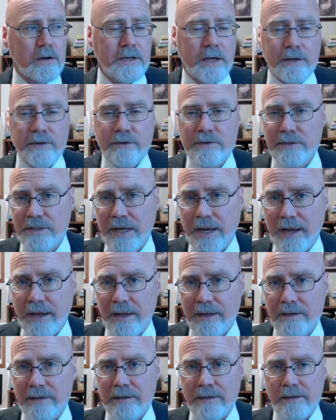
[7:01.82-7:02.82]
to
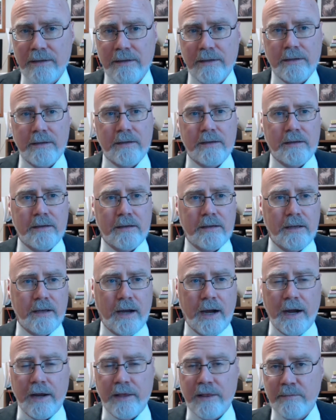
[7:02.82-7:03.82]
understand,
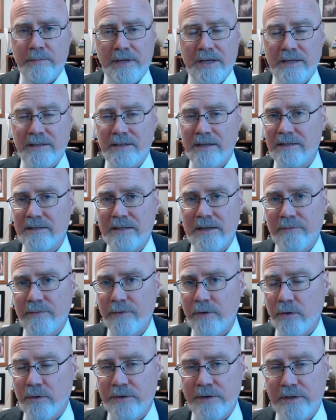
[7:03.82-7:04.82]
either because it's
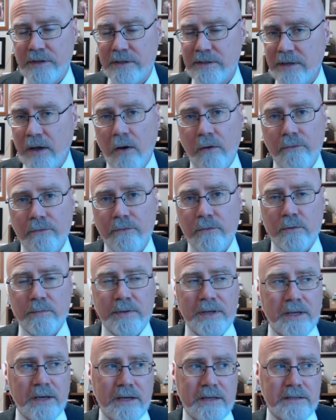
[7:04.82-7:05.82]
difficult in itself or
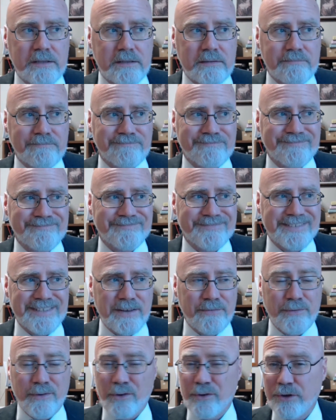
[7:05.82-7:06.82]
because it's
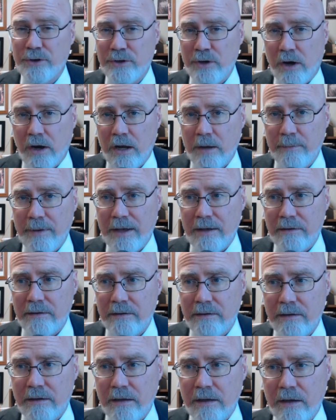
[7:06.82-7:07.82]
difficult to talk about,
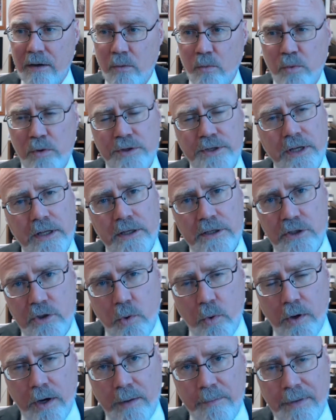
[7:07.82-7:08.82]
we'll tell a
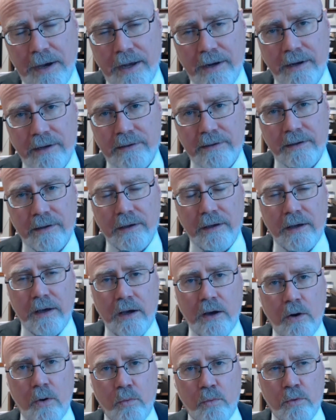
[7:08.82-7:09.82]
story about it.
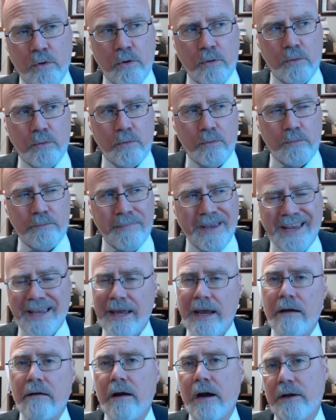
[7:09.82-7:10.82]
We'll make
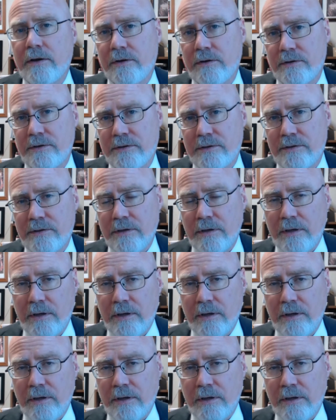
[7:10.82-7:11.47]
characters,